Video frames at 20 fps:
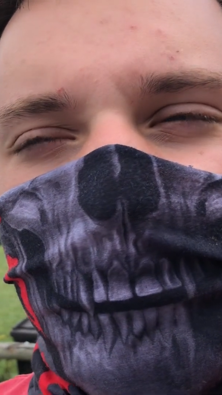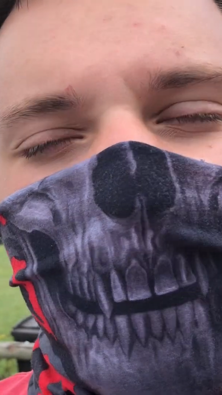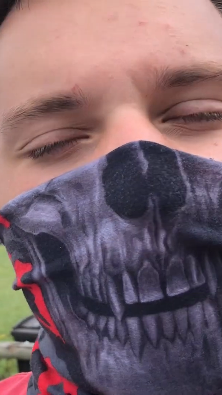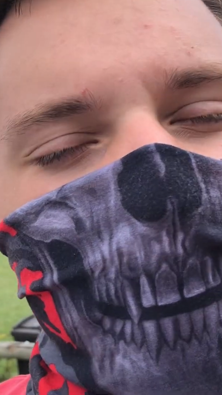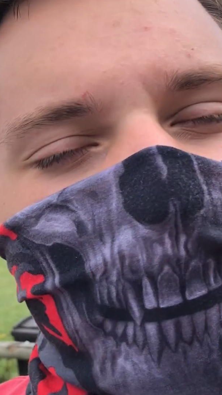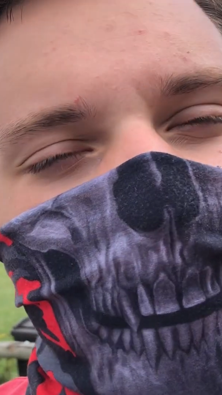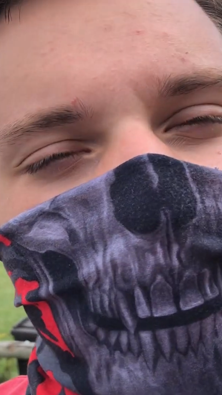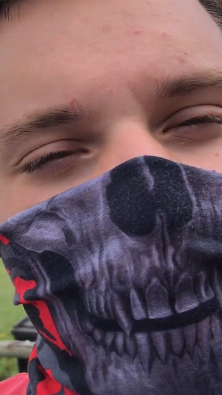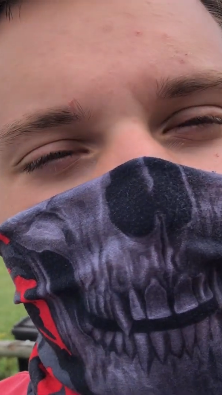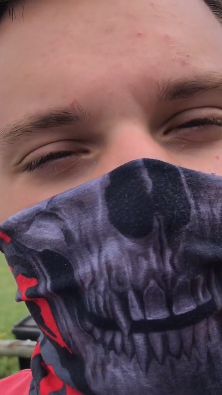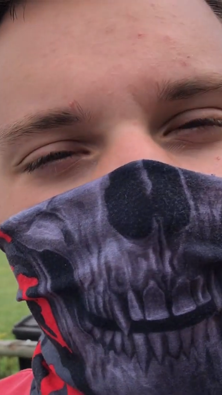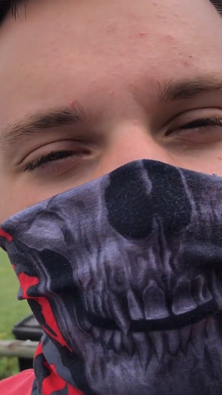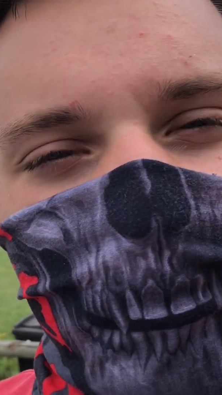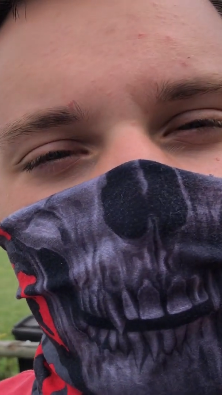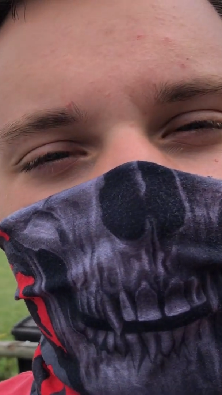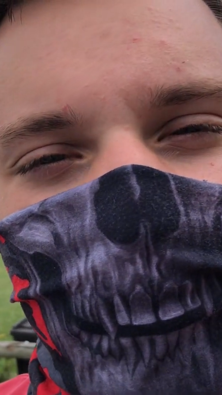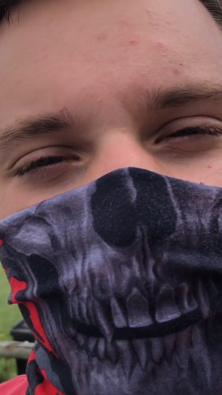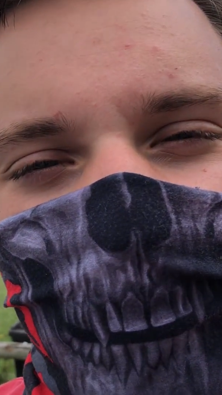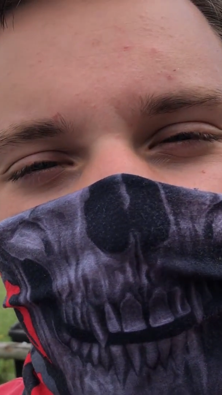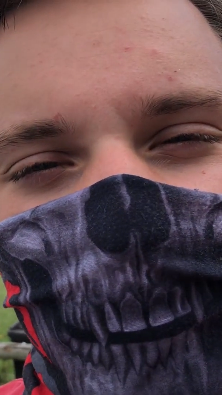back home,
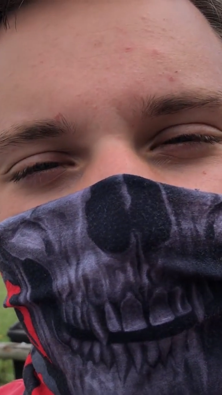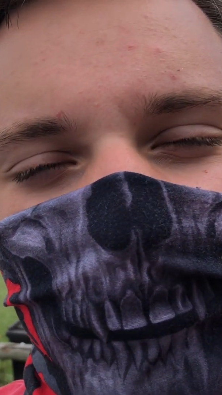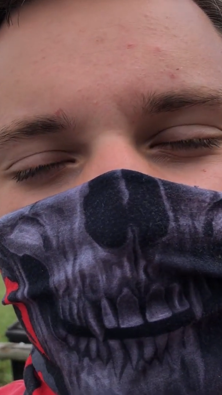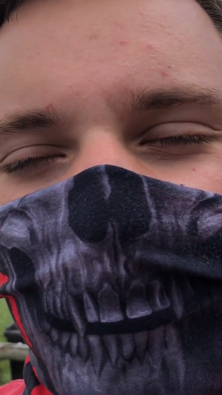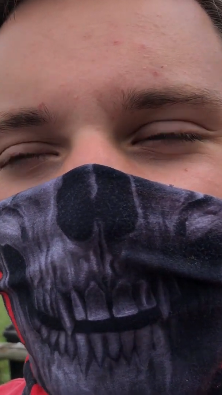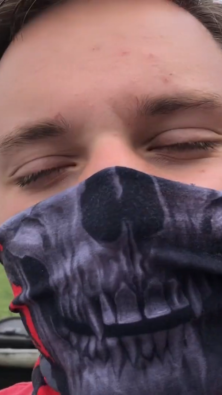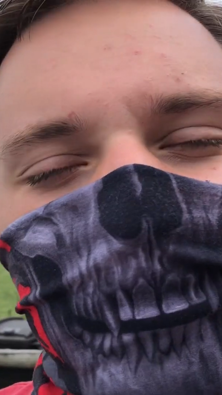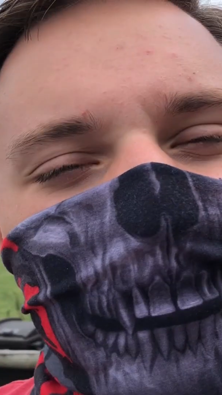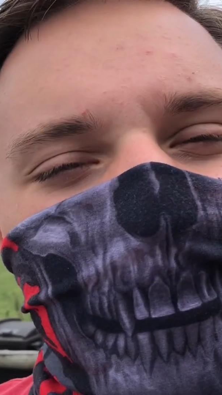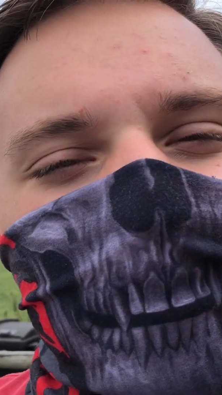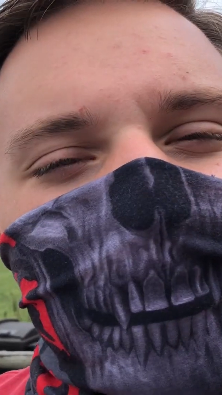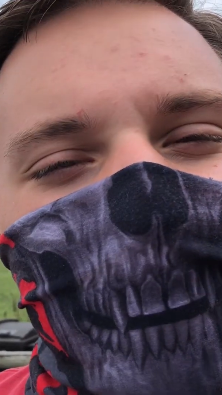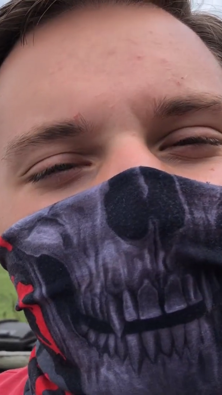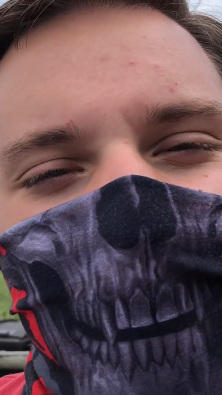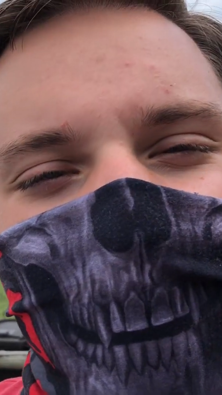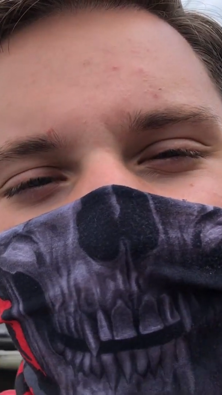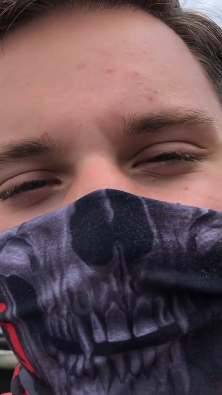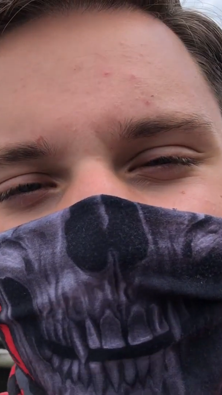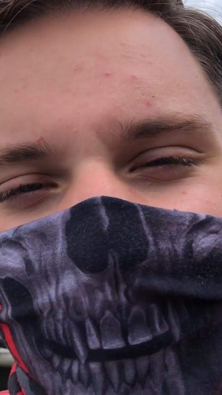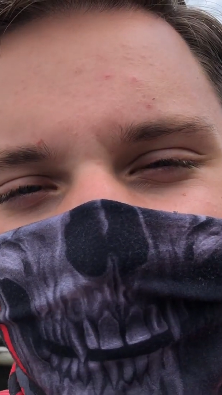where we'll see what
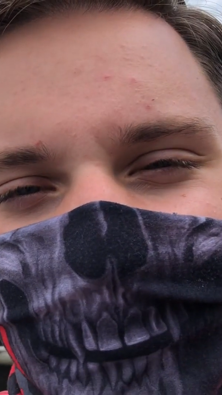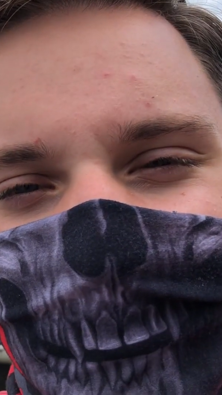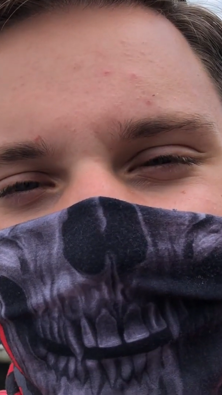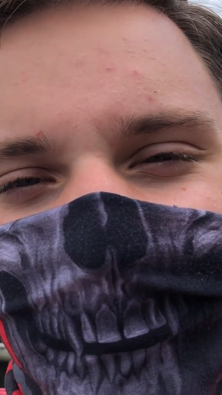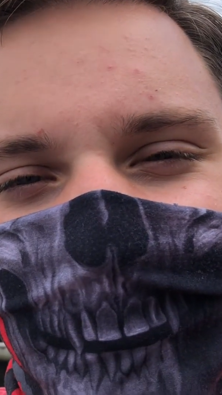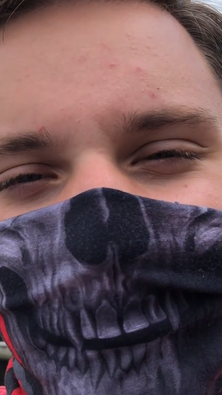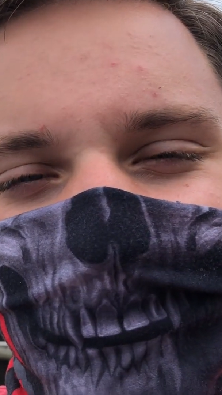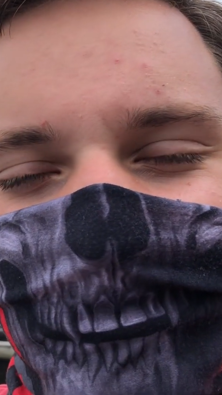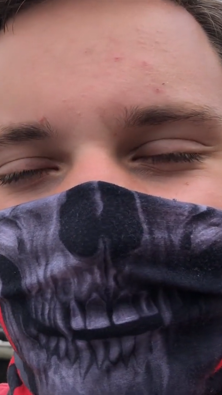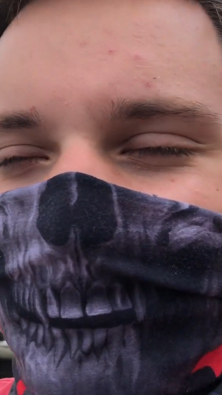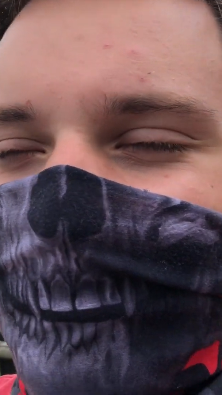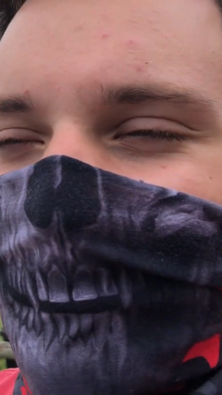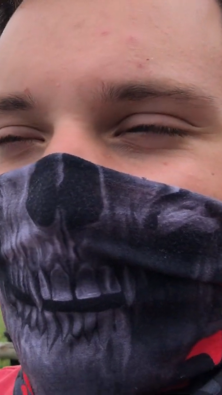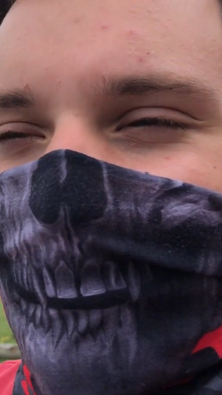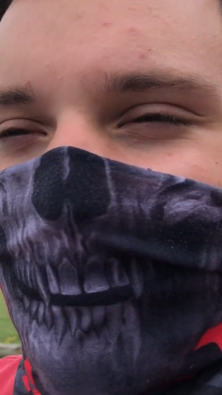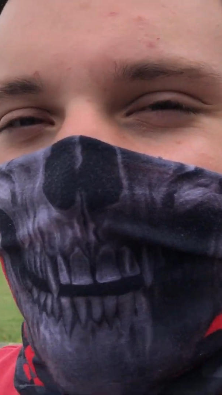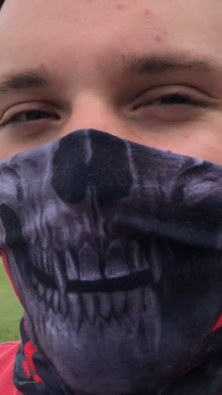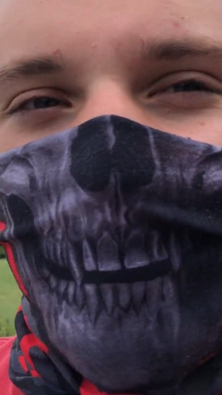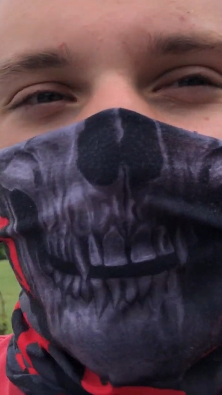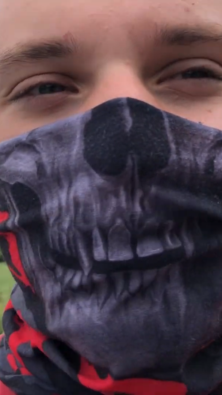happens.
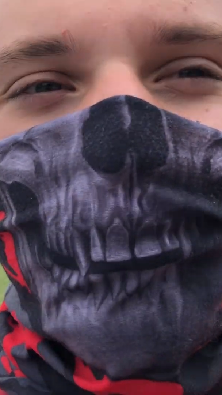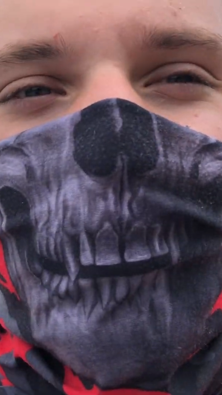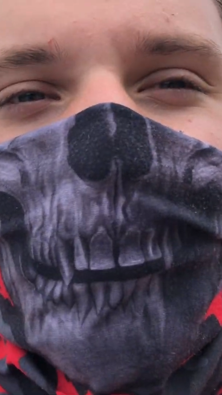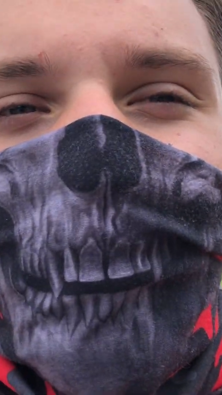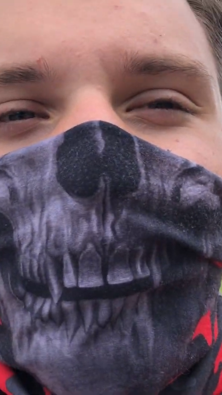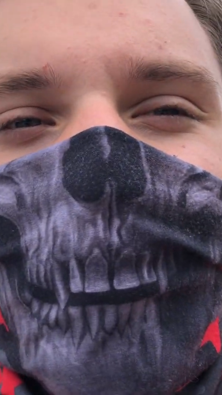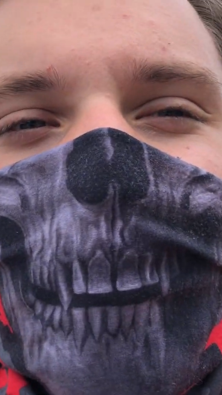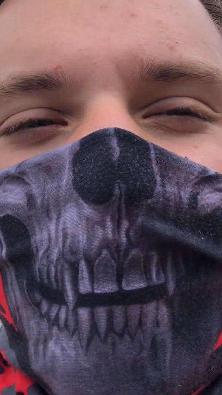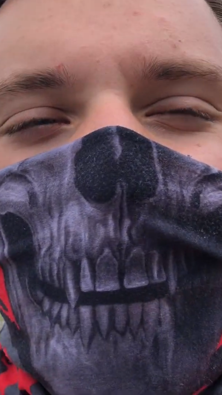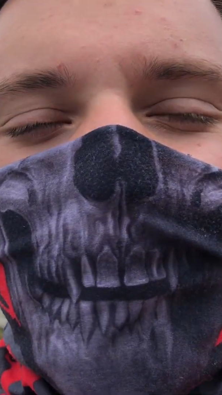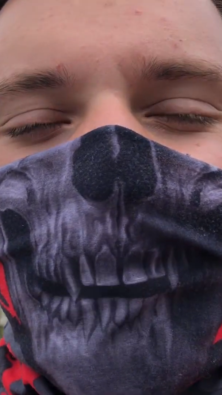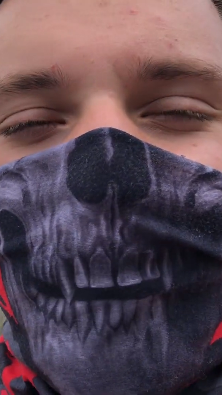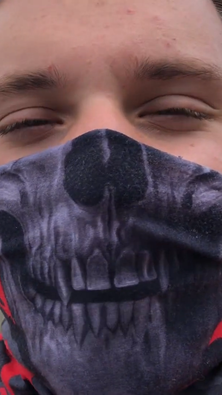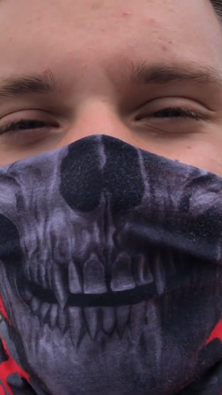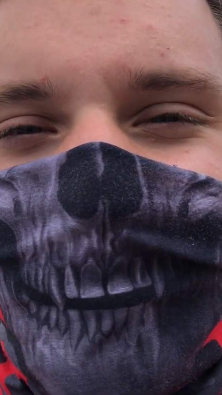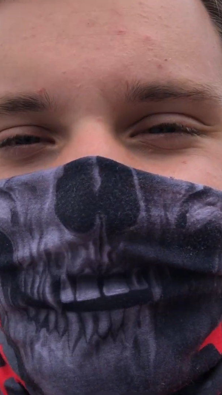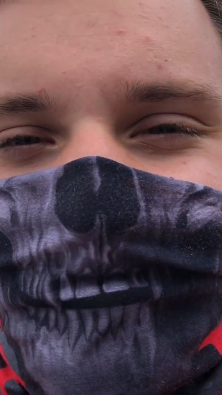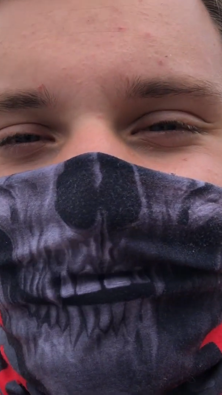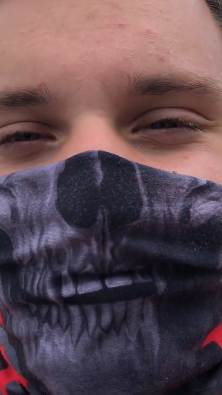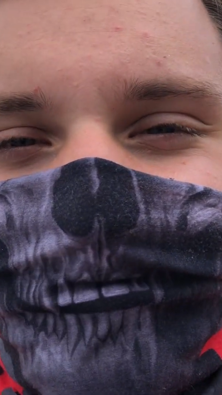And we'll have
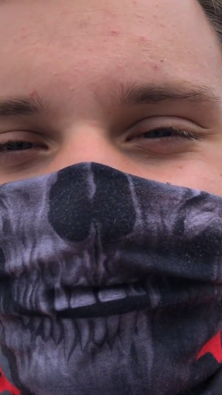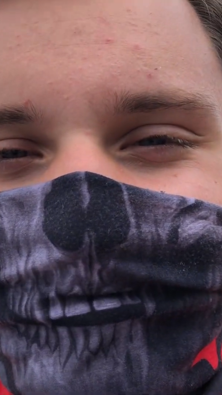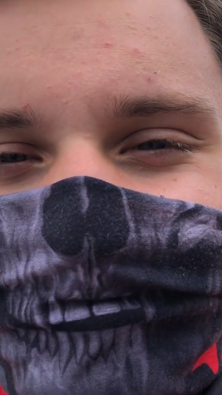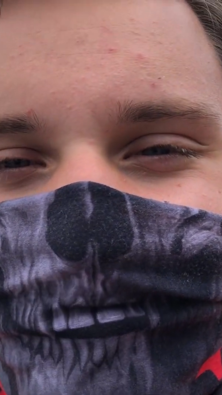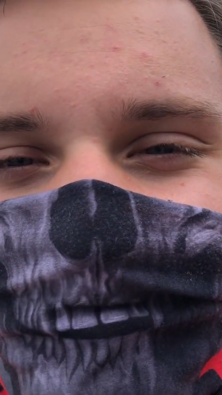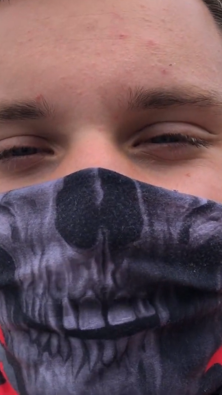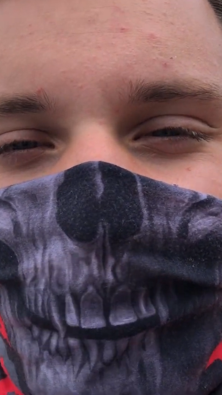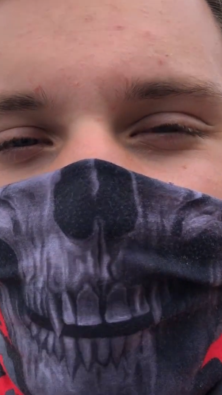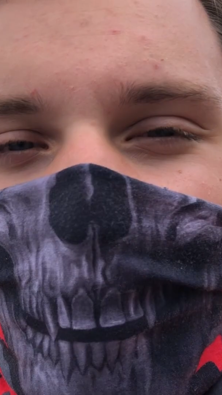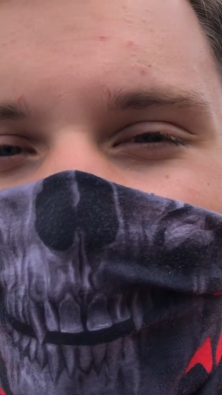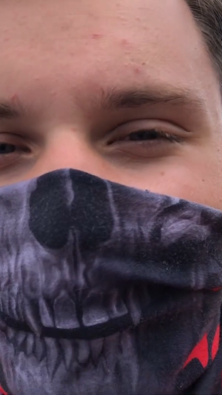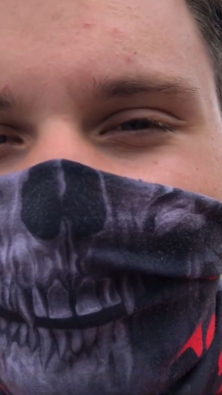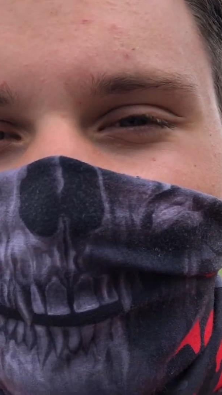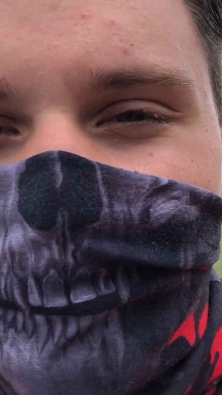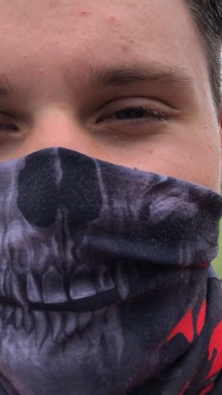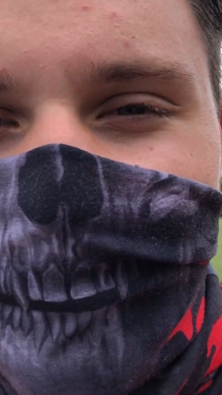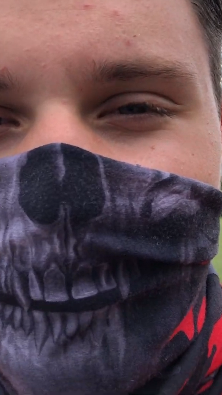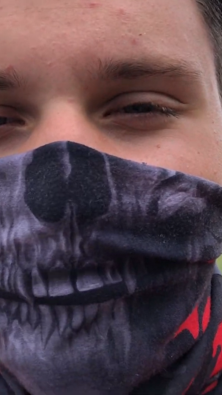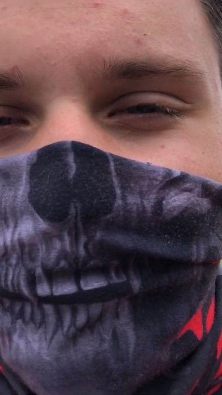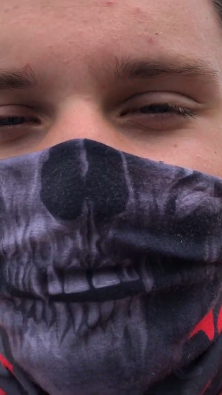fun. We'll always have
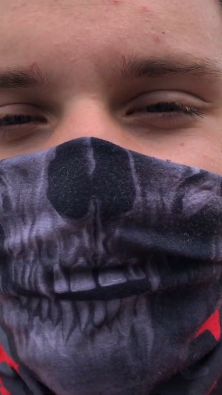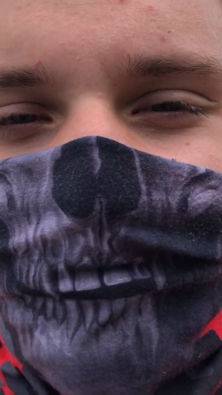fun.